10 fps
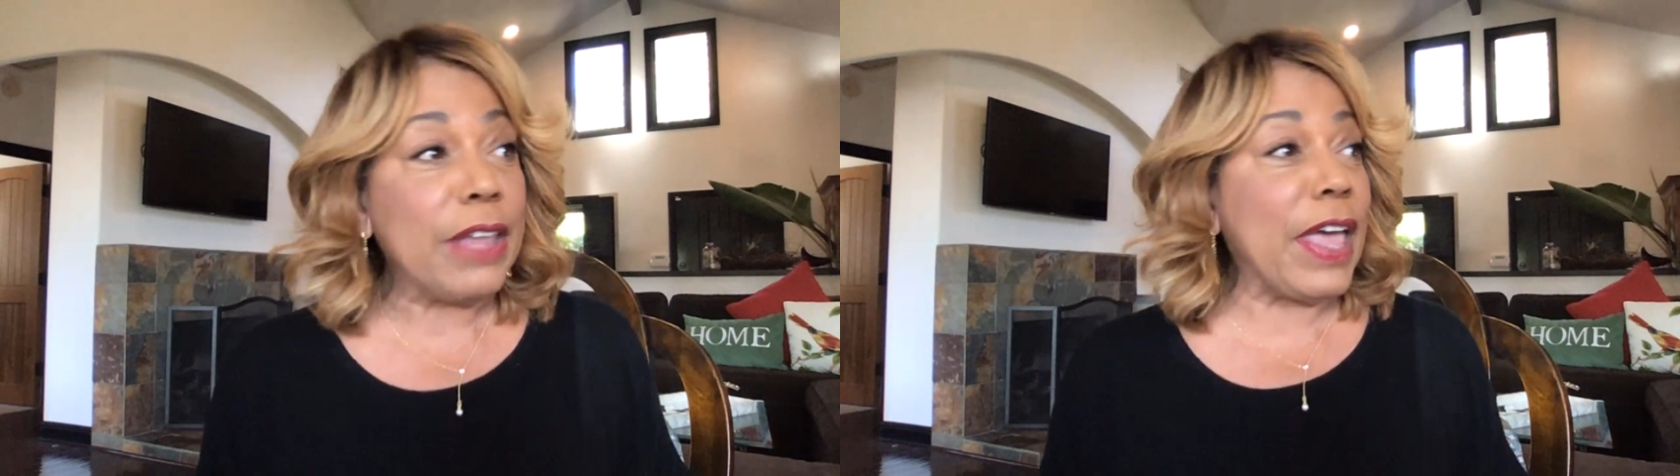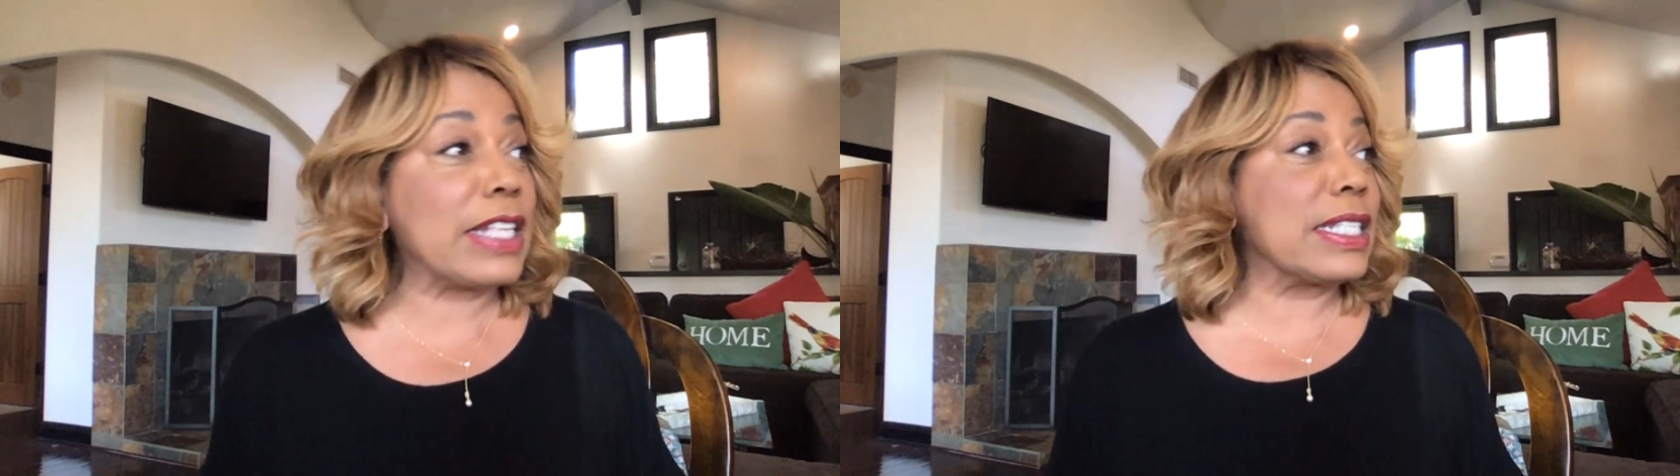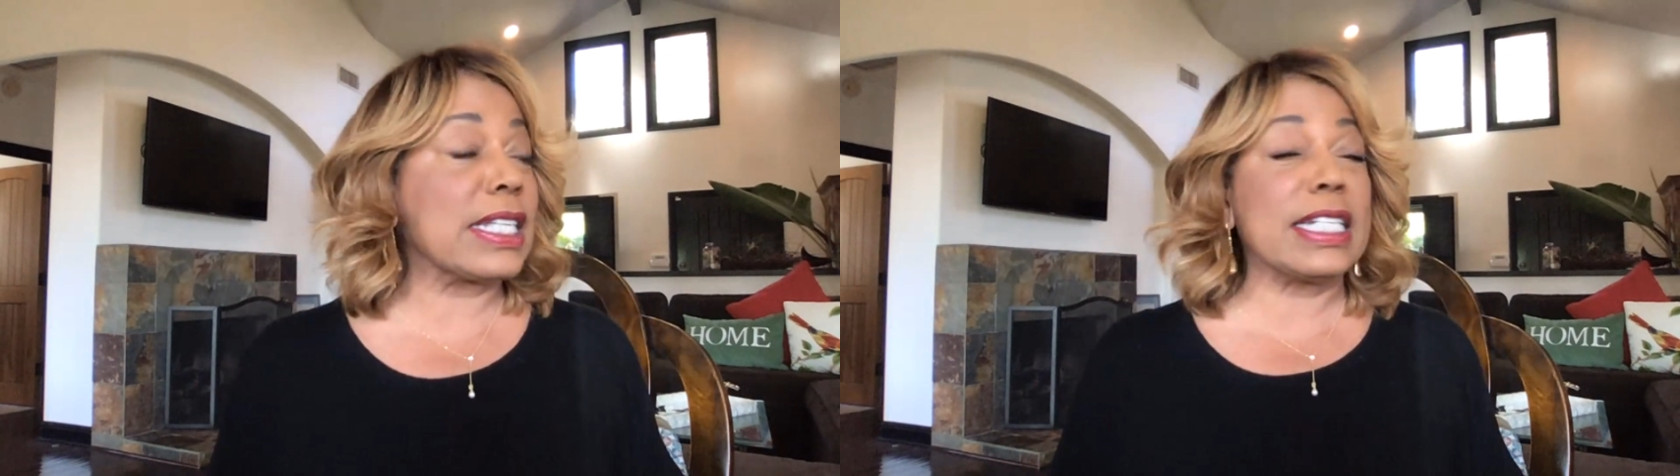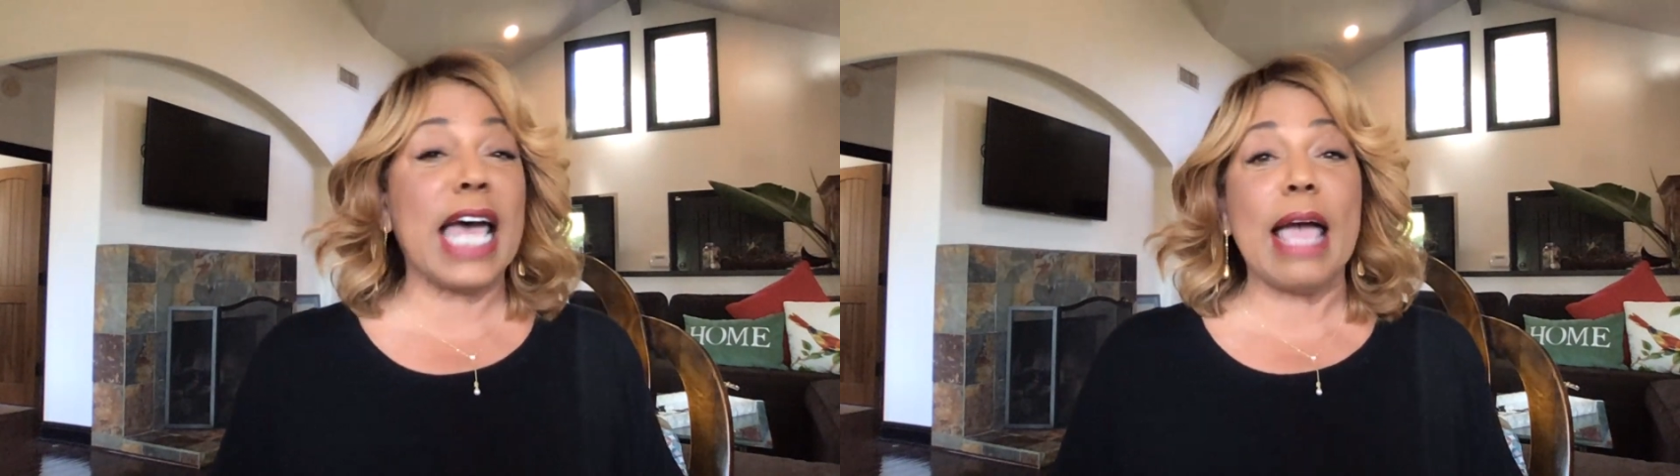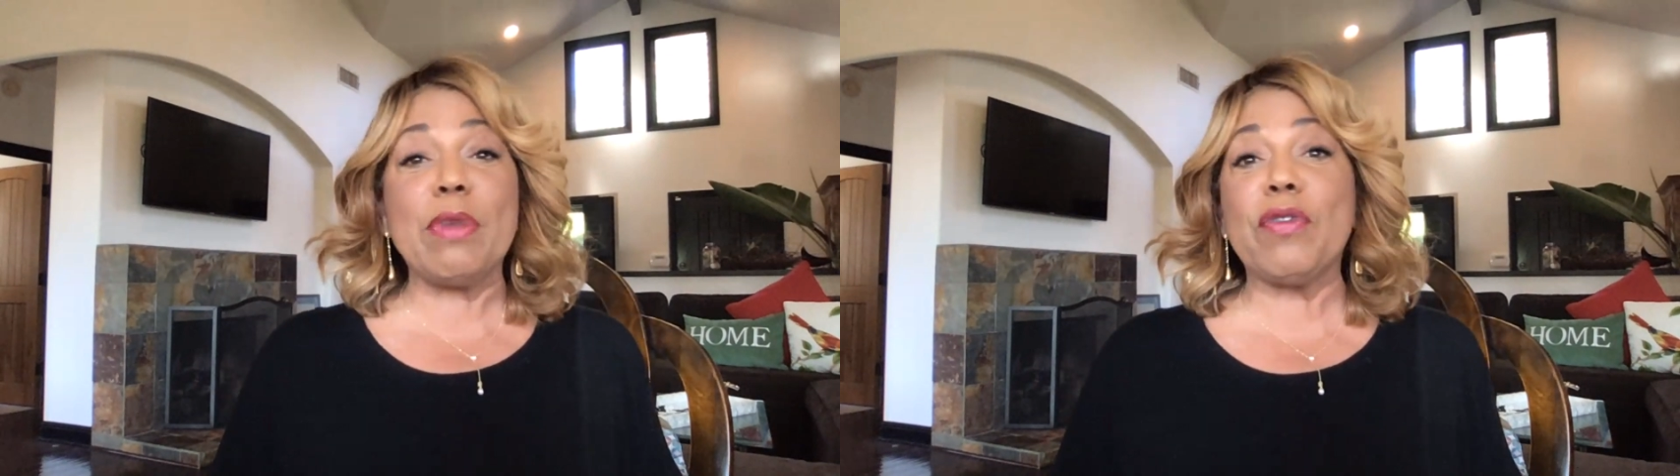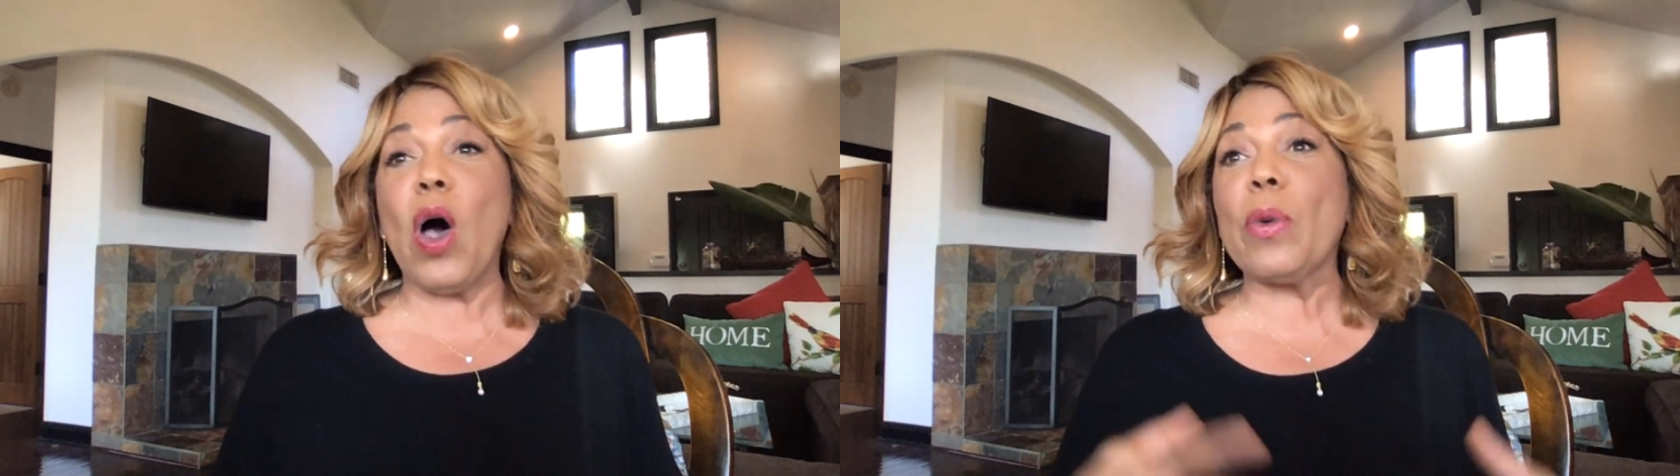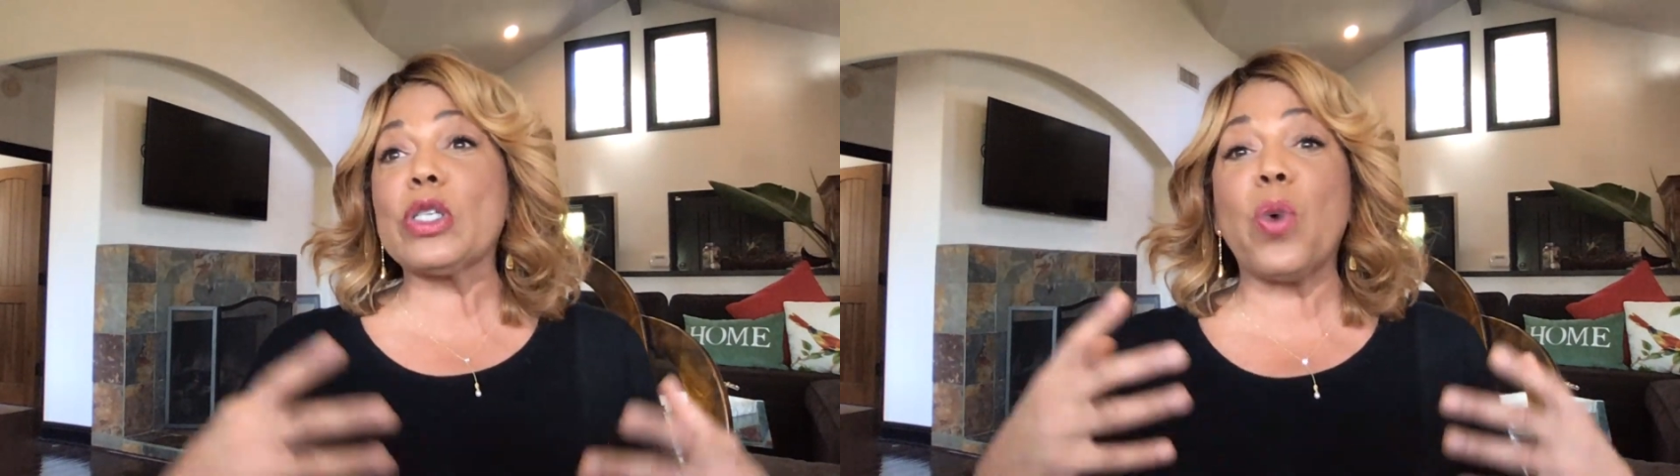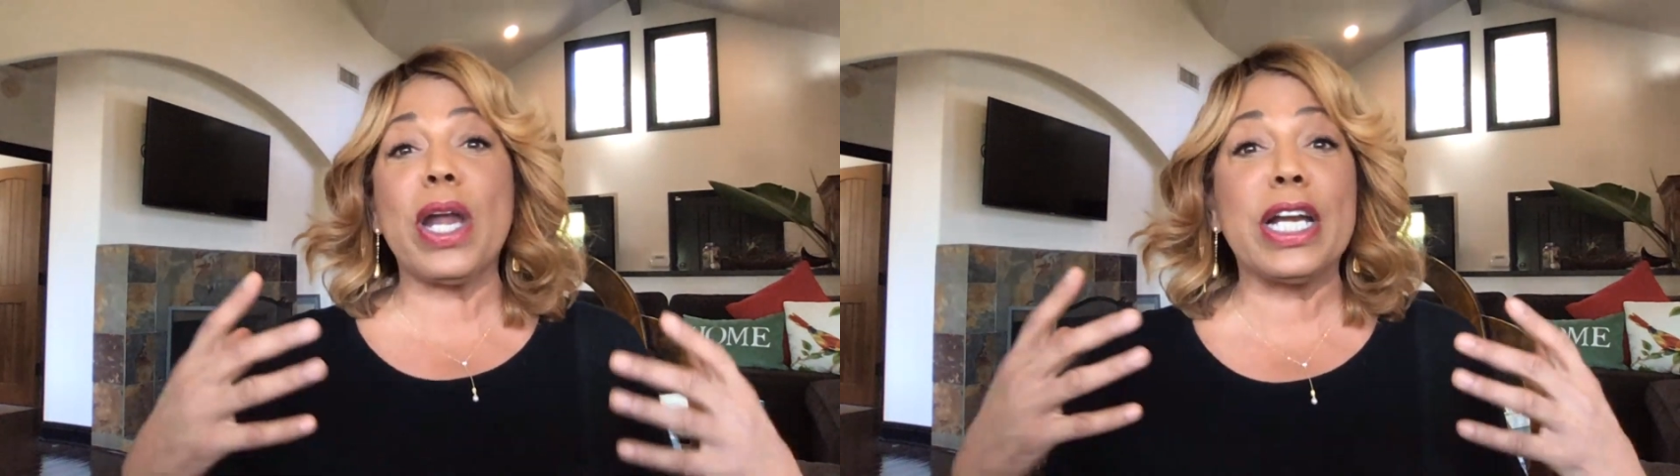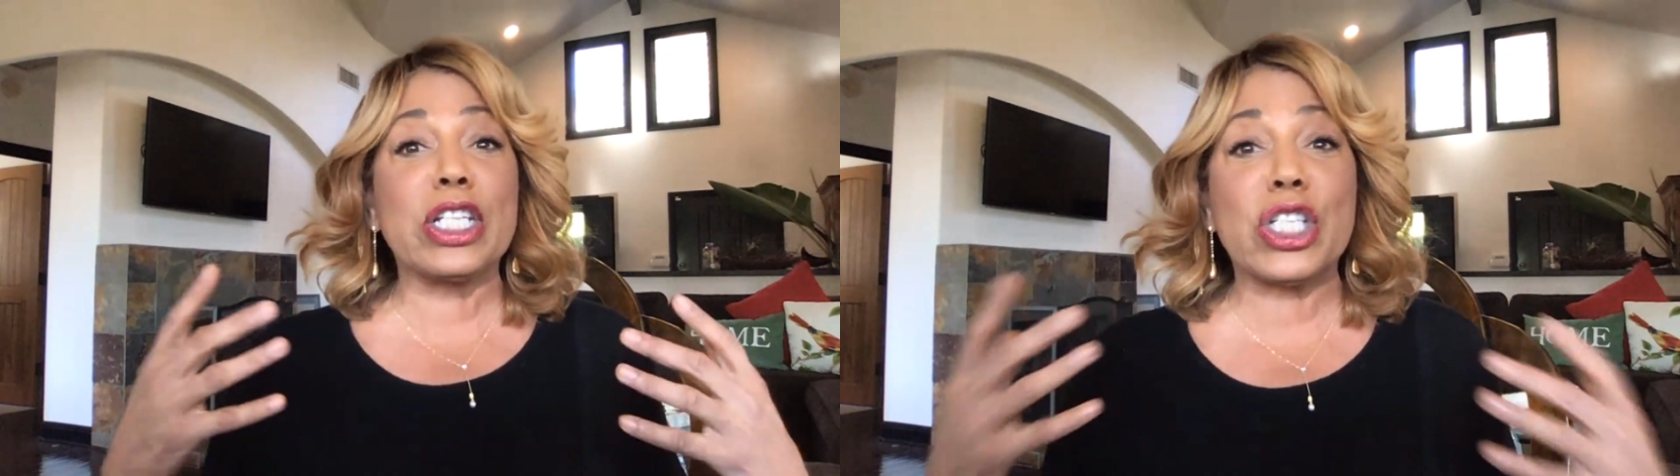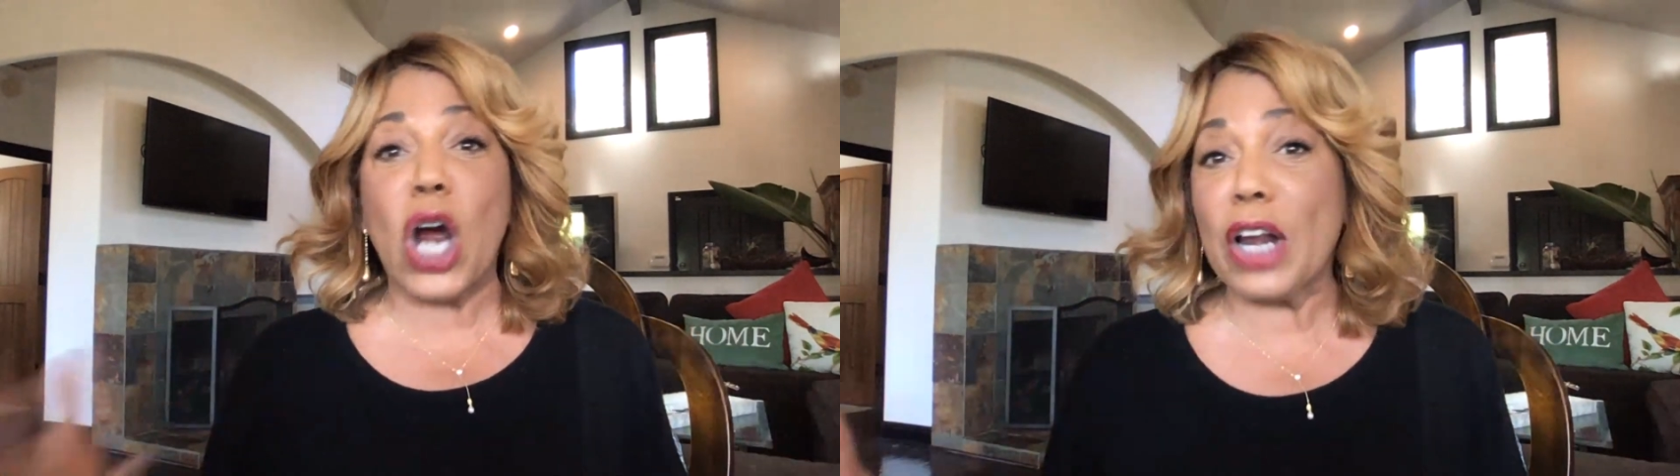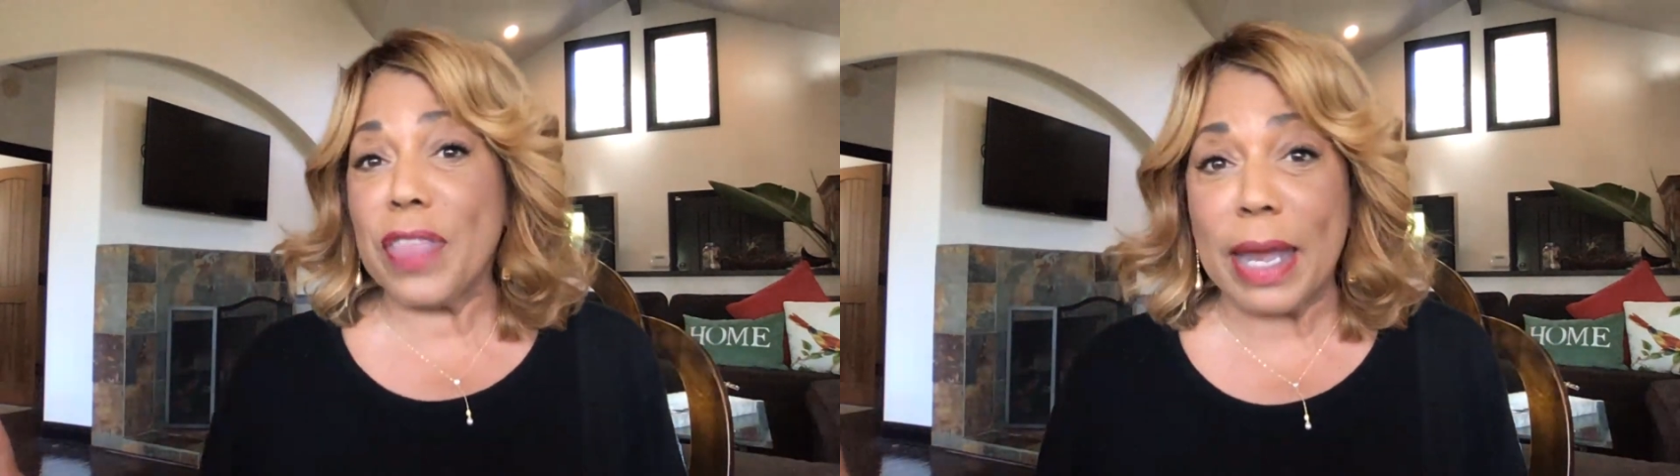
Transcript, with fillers: This is a time you've always wanted to start